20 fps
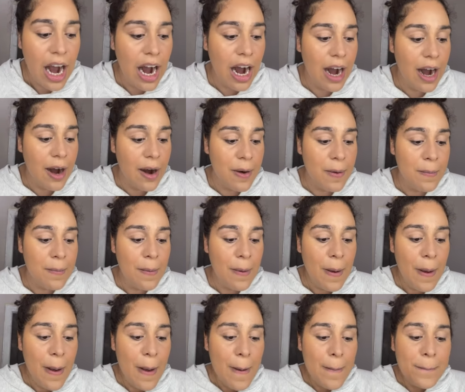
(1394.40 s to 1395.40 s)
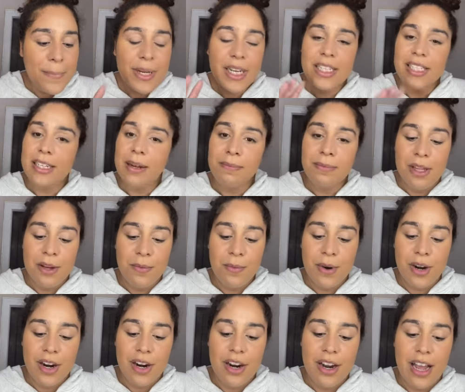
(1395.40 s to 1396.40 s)
Um, but it's something
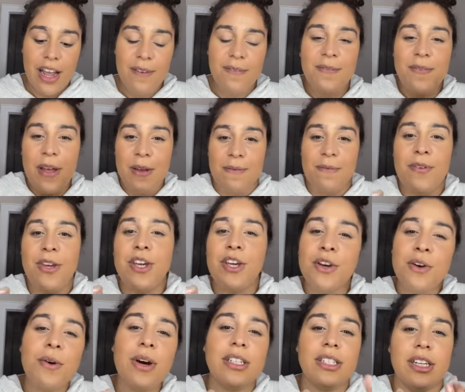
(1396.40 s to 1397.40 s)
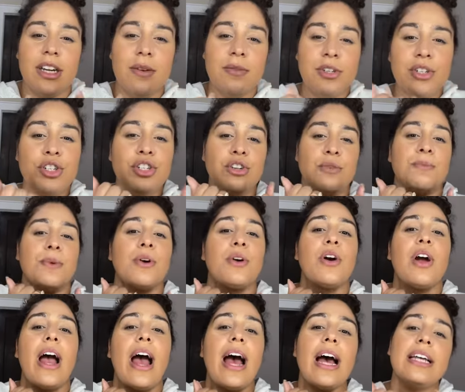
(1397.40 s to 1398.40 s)
where if, if you as a
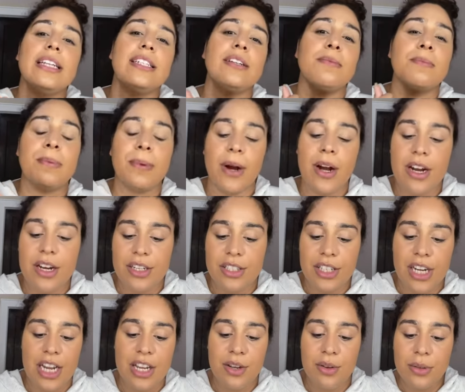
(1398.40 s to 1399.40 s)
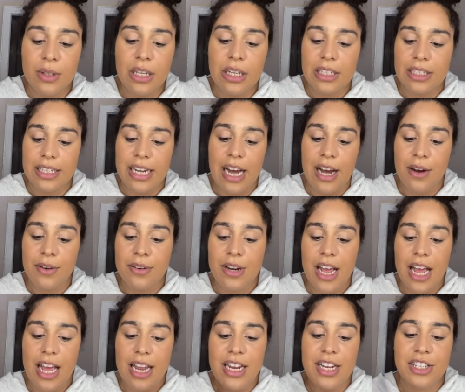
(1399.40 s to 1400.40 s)
consumer has a brush and you look down
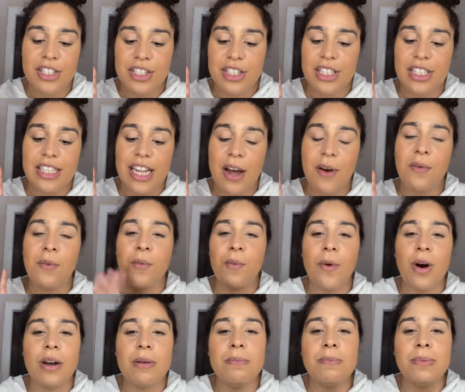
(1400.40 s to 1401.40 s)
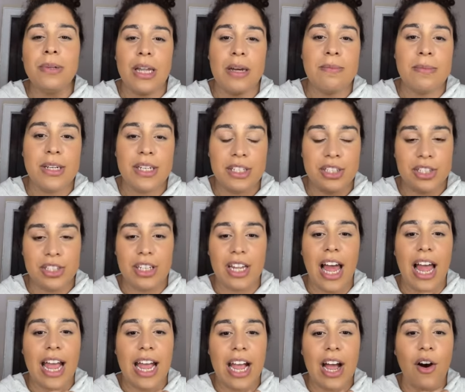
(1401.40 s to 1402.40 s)
and it's just that one blemish
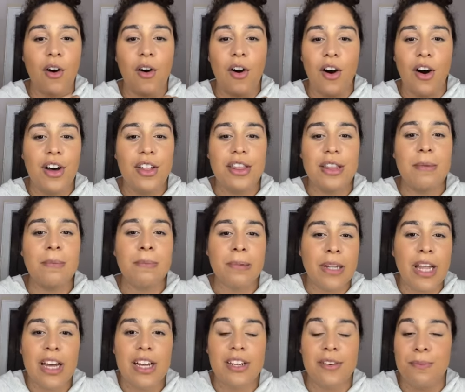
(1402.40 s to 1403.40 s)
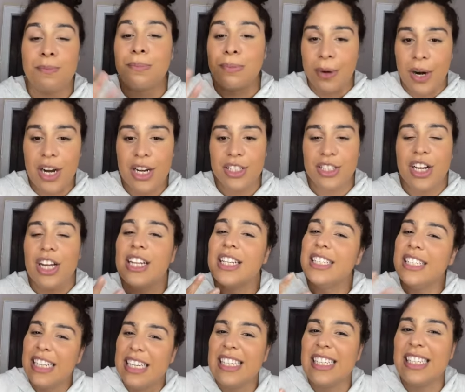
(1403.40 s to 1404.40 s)
like on the blood brush,
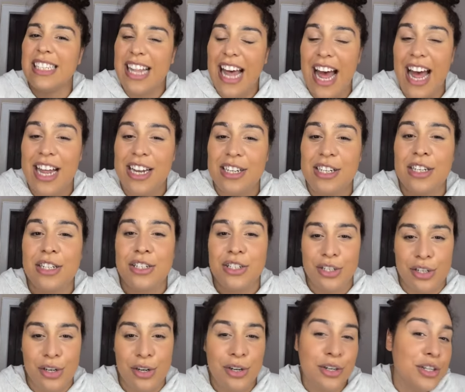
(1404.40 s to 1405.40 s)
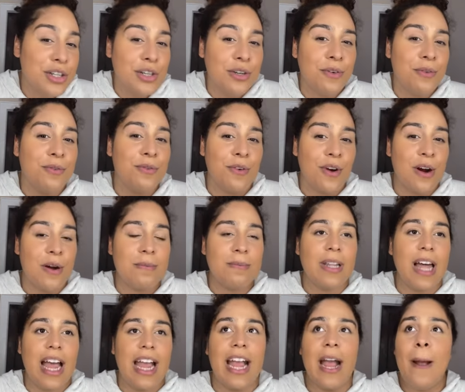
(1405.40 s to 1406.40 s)
does that deter you
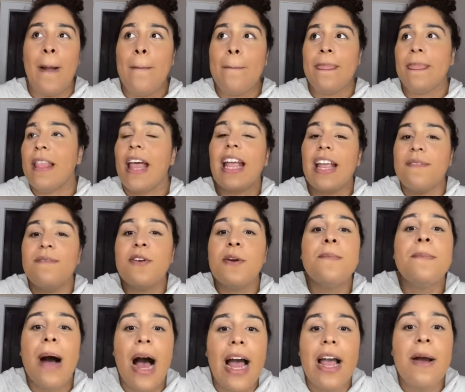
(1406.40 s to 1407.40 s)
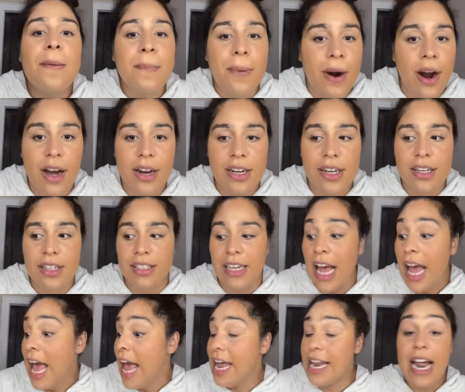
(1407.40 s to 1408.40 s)
from like, like if you buy a
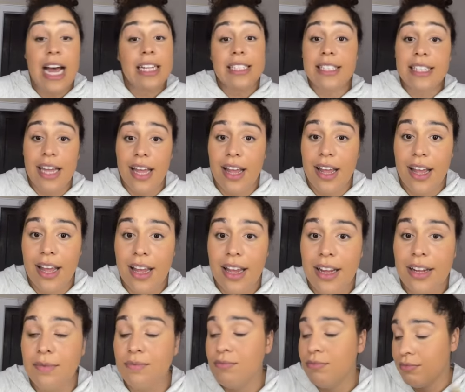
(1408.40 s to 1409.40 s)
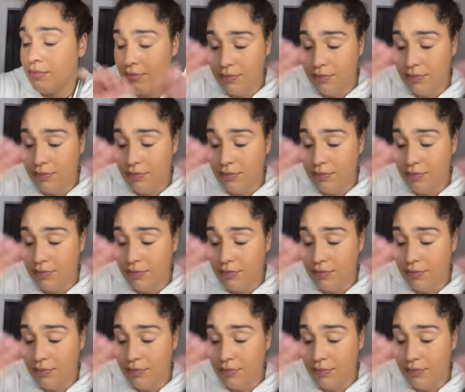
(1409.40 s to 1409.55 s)
product and not saying